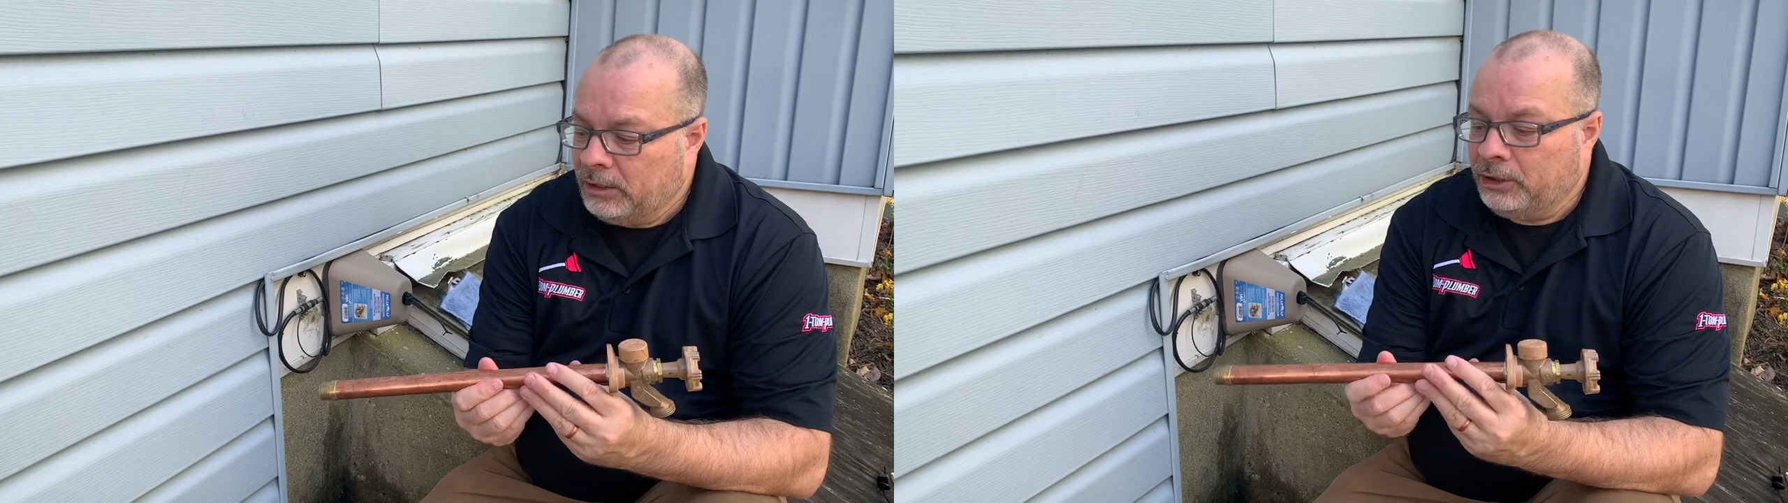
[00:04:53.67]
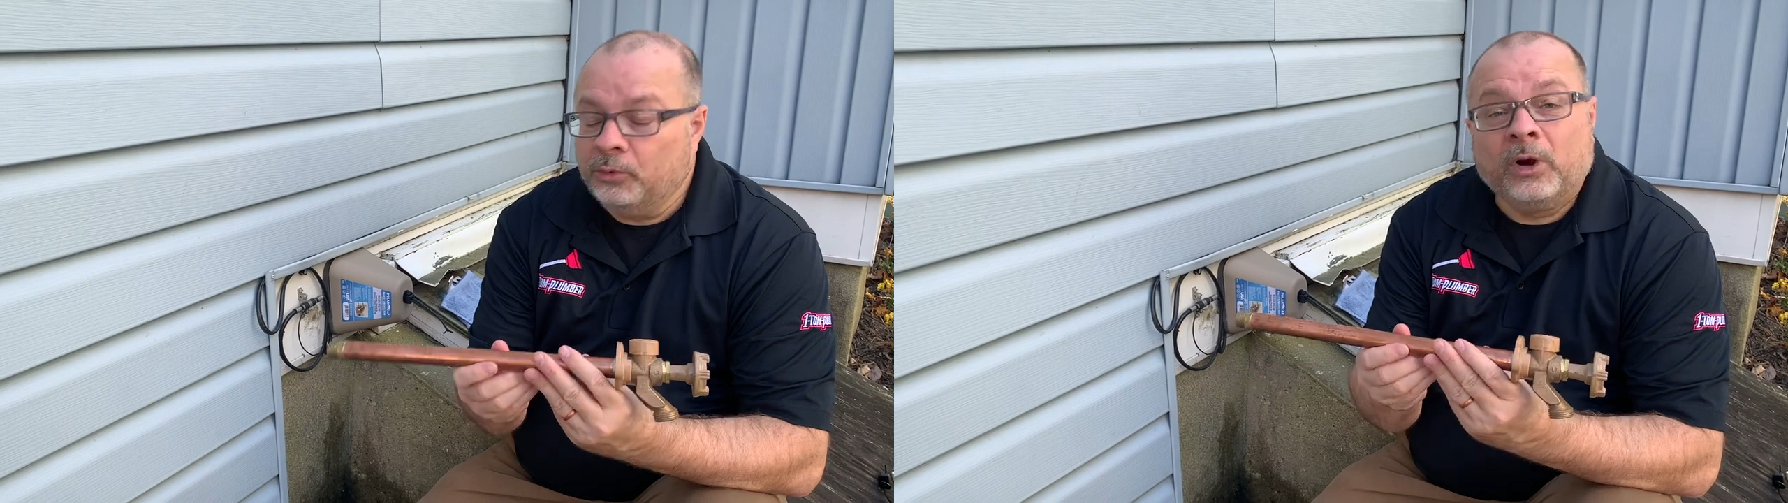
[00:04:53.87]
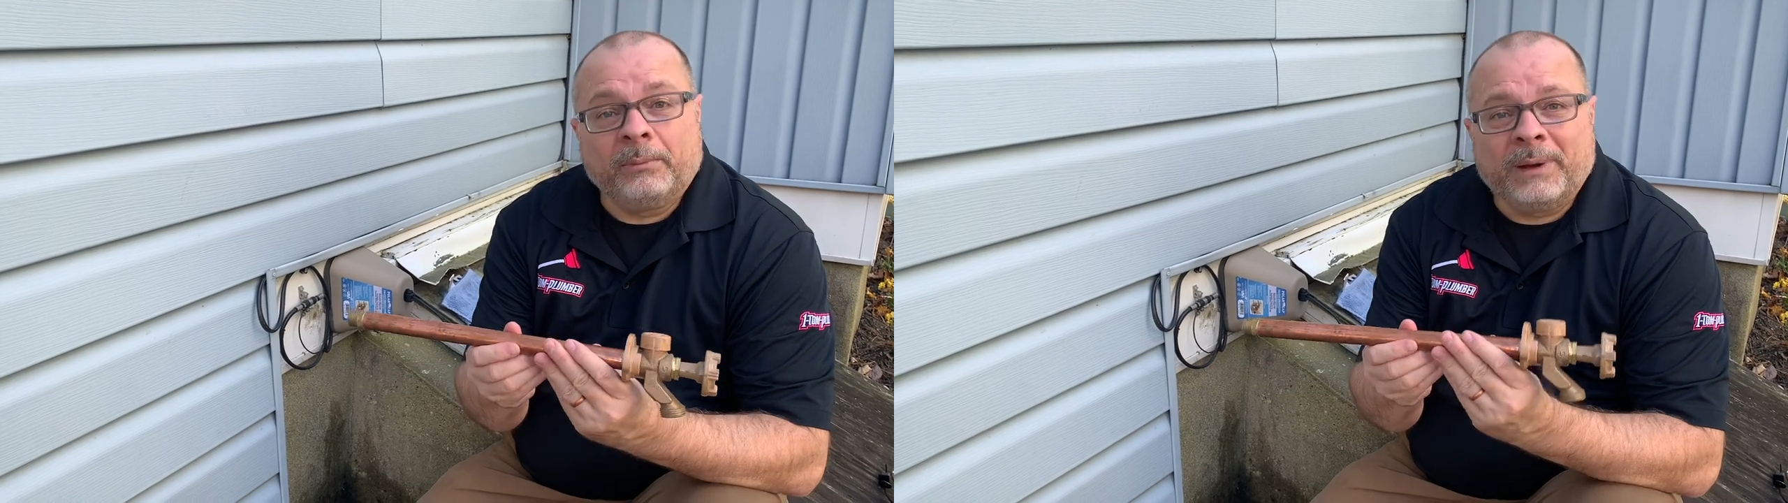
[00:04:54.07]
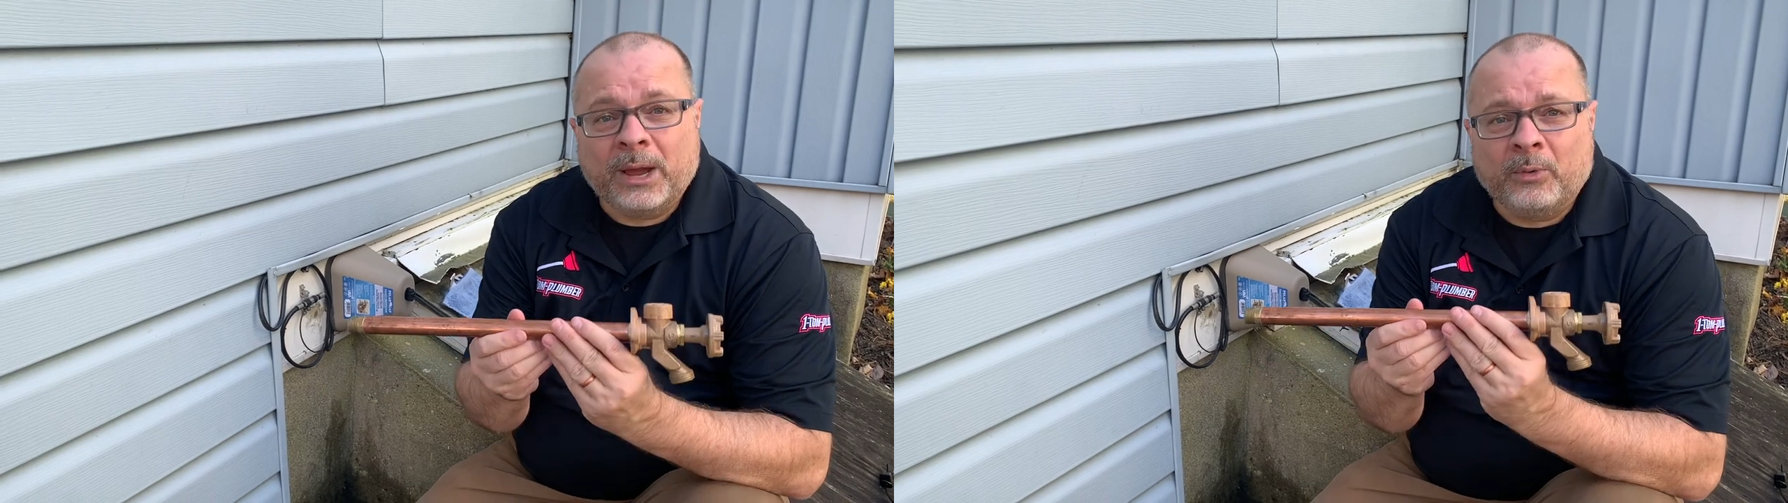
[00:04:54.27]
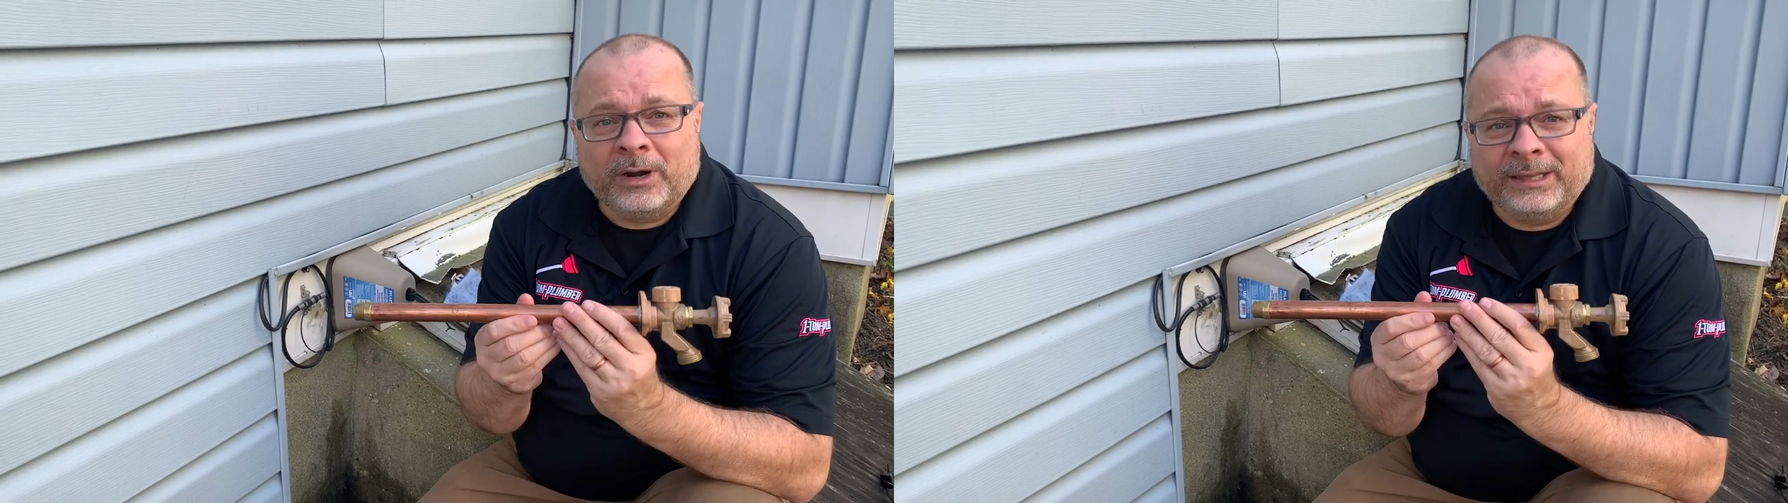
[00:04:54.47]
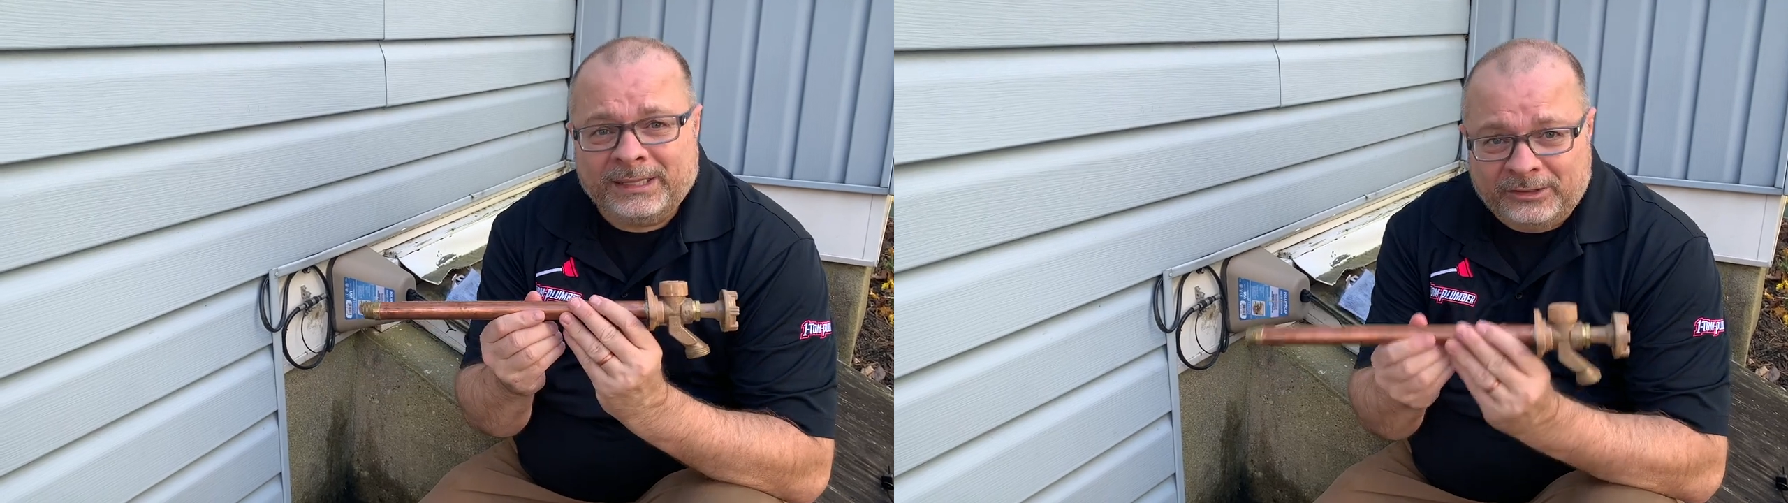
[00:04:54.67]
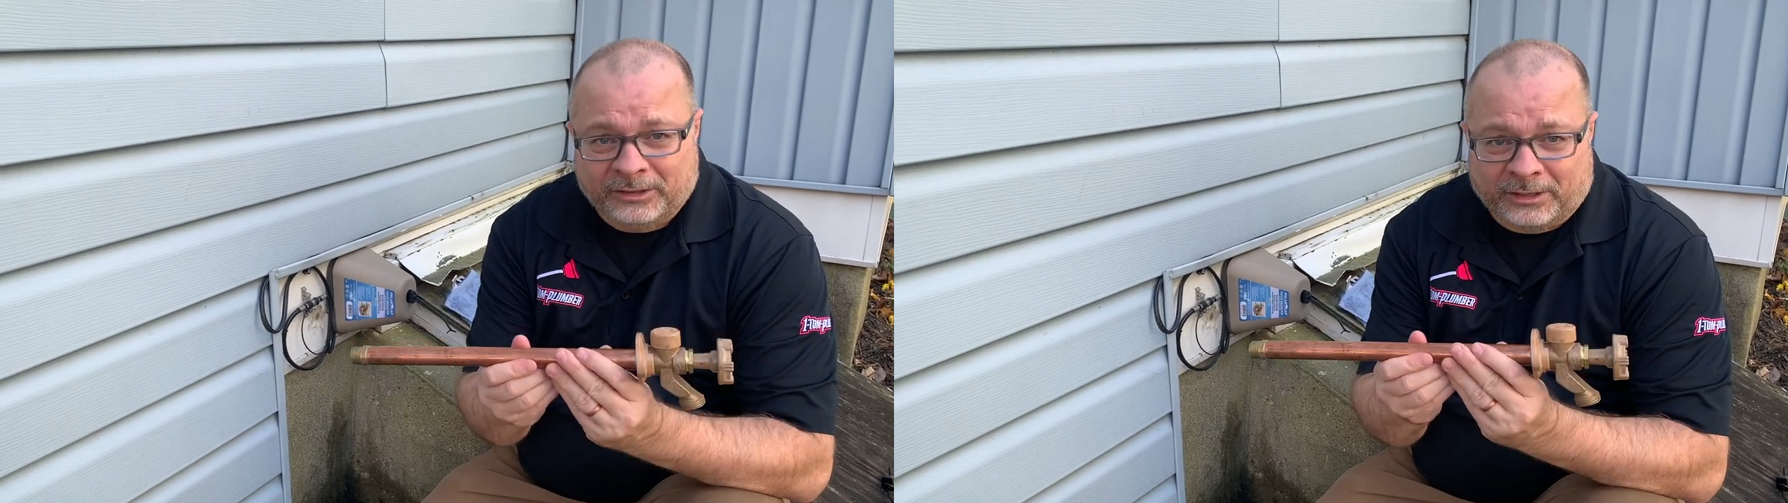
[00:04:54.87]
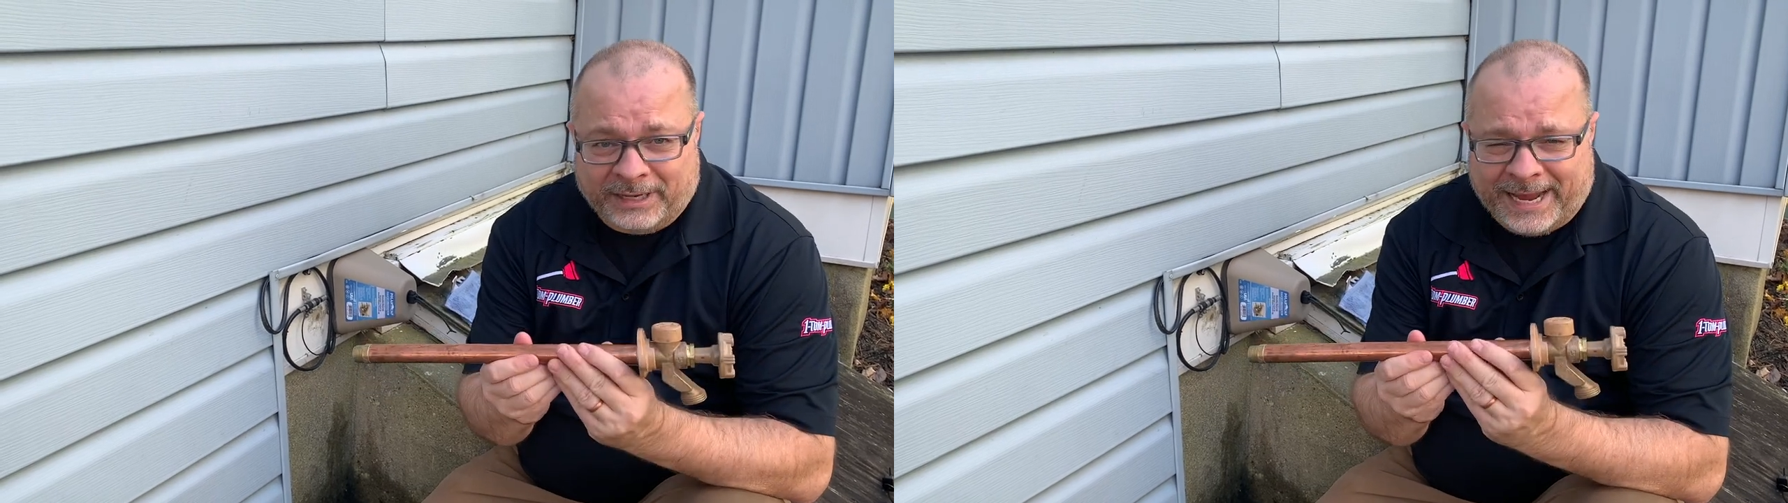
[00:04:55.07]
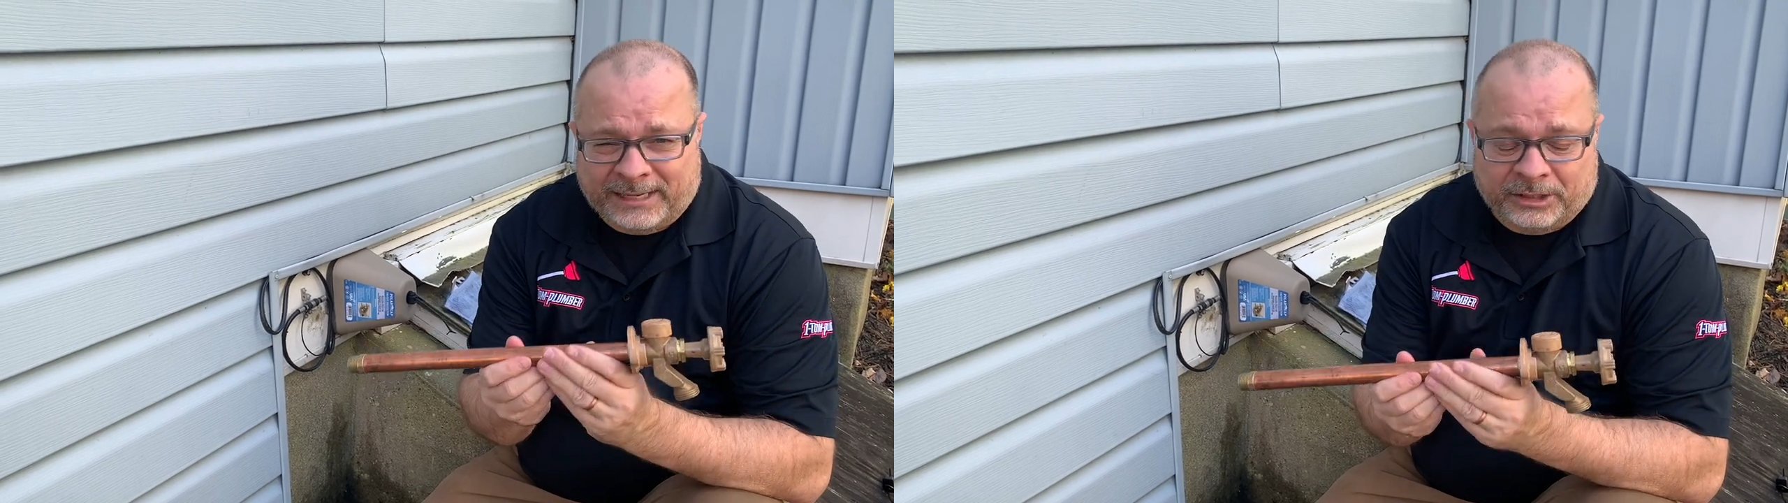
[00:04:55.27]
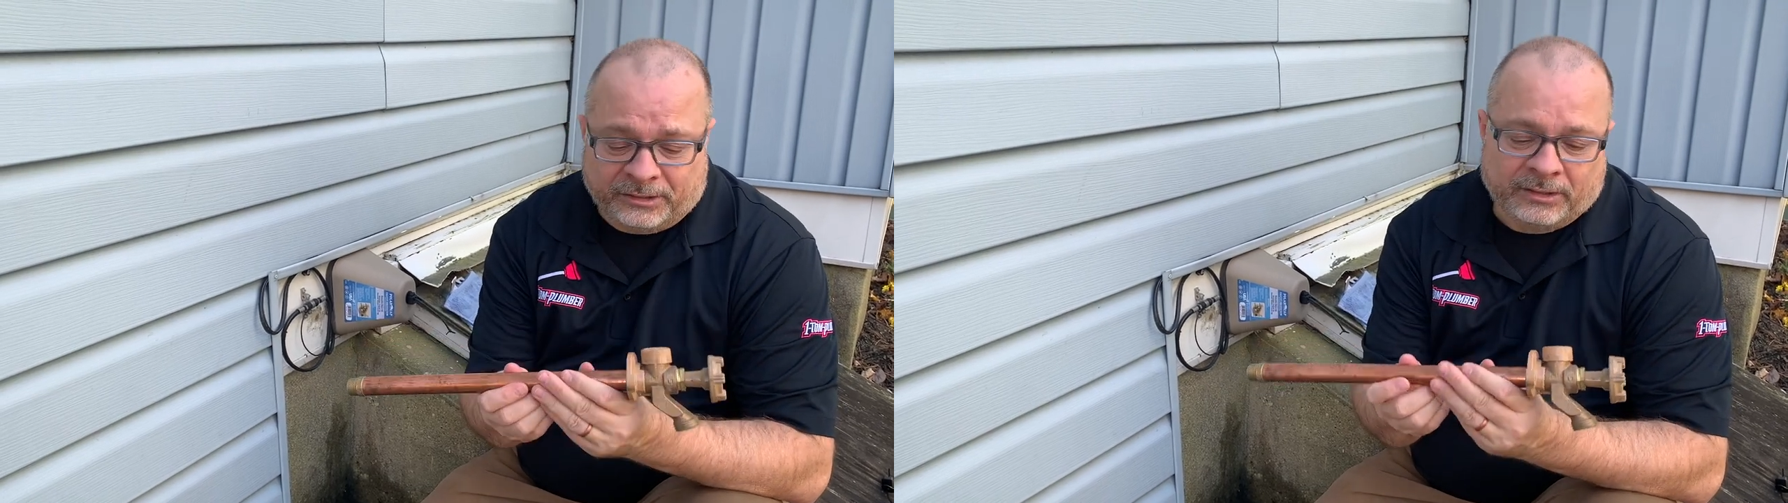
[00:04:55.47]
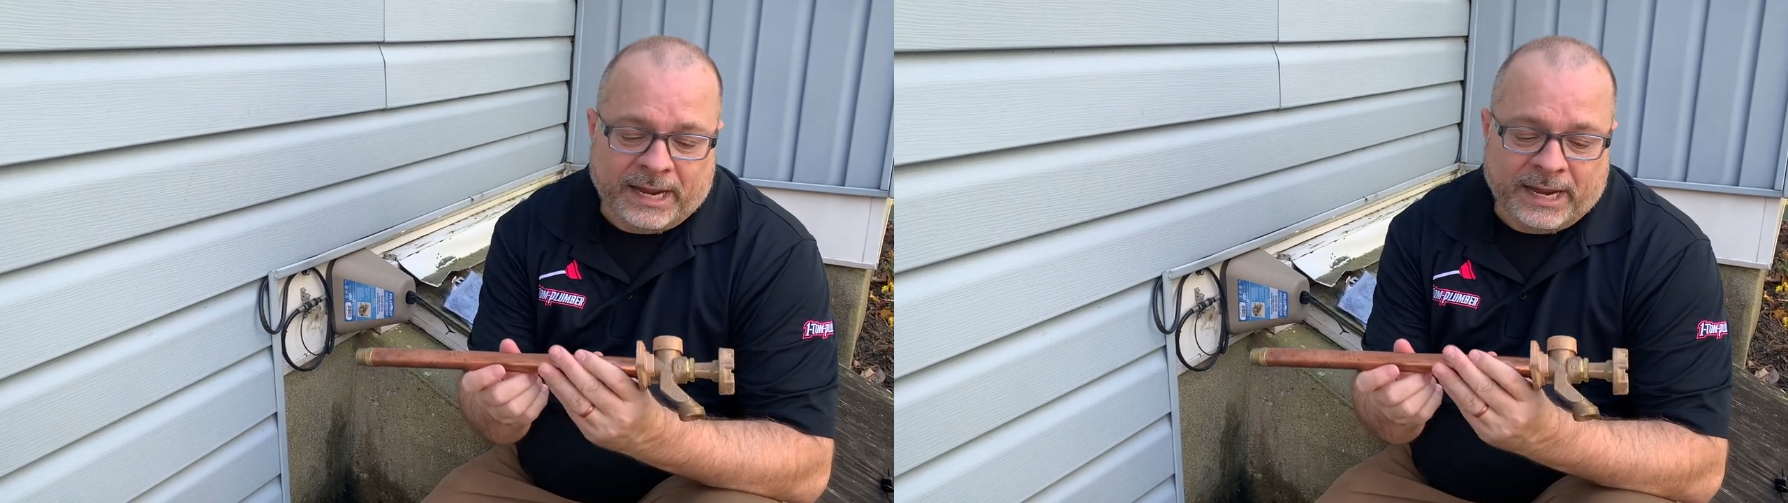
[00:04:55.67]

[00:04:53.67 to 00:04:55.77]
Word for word: You want to buy one of these little gadgets.